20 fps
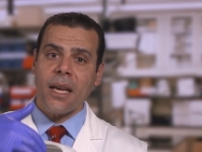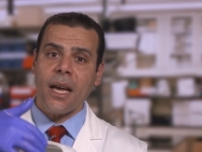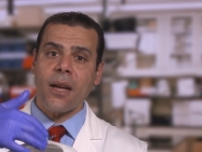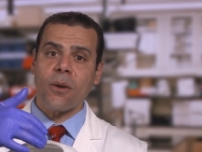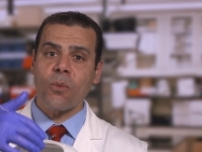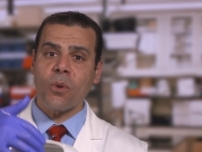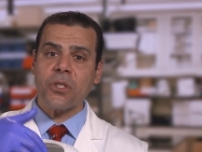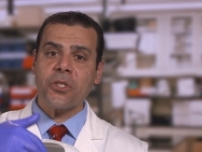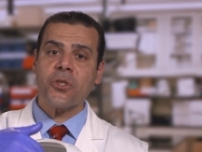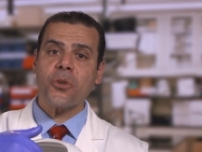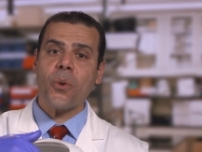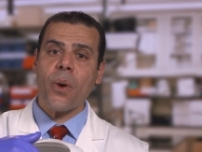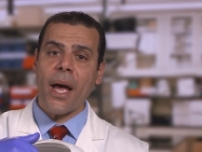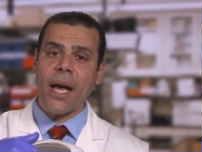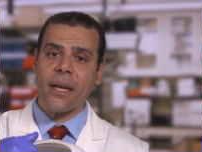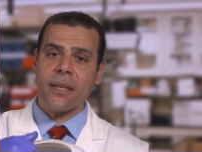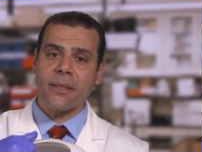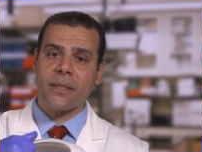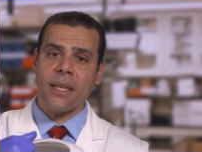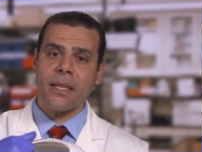And once you
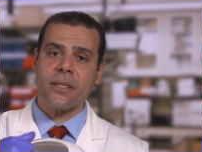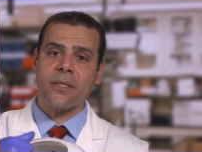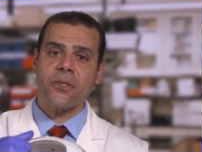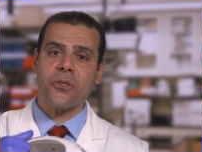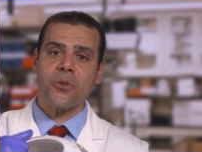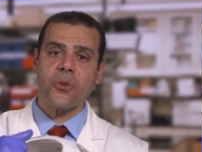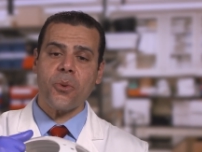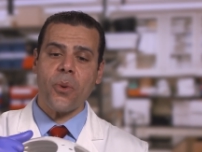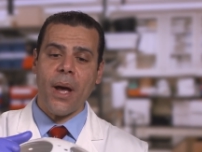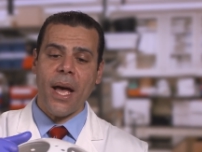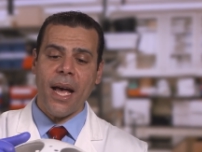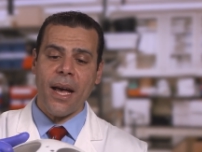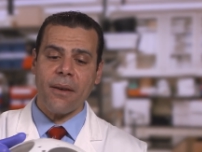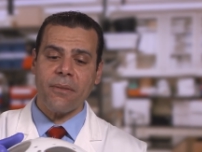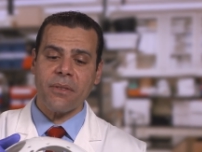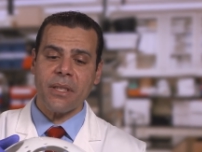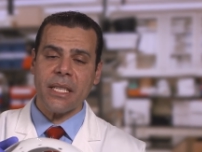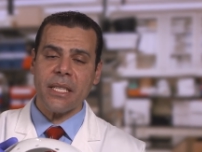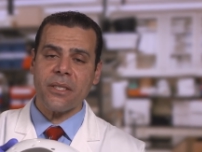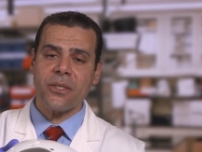access, you
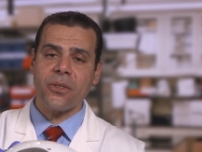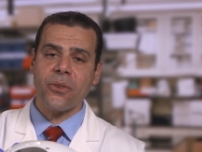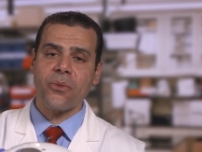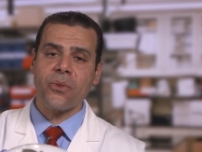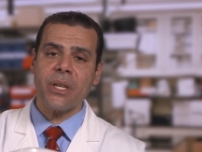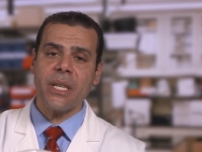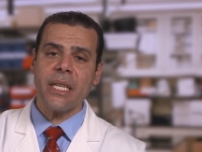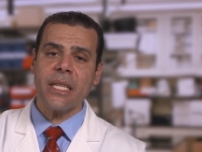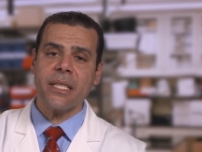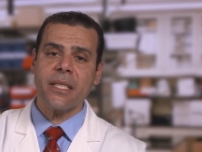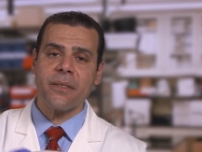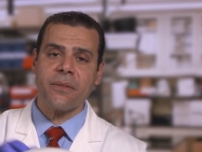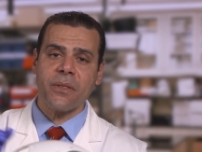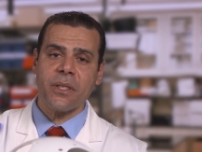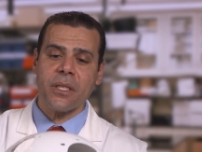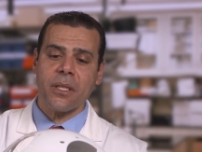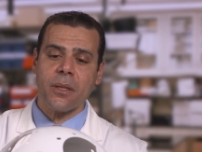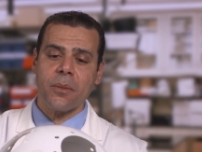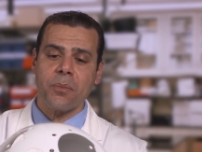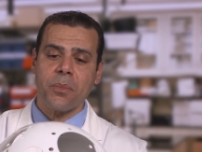have these three
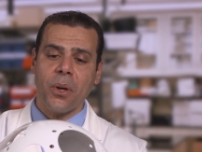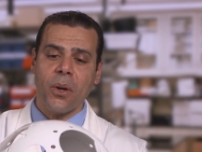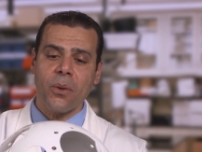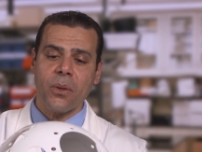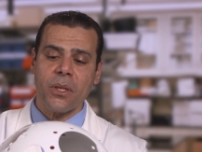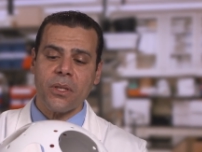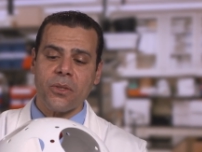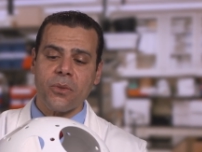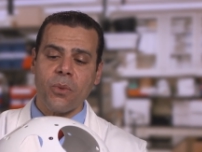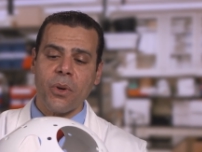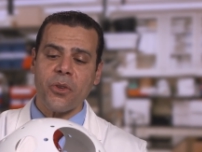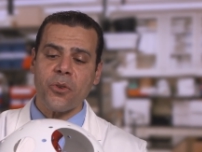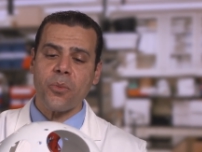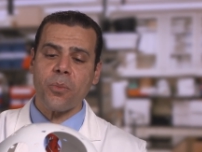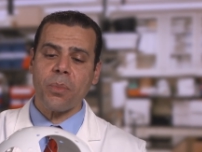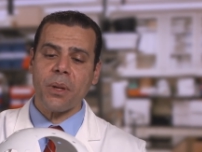different components where you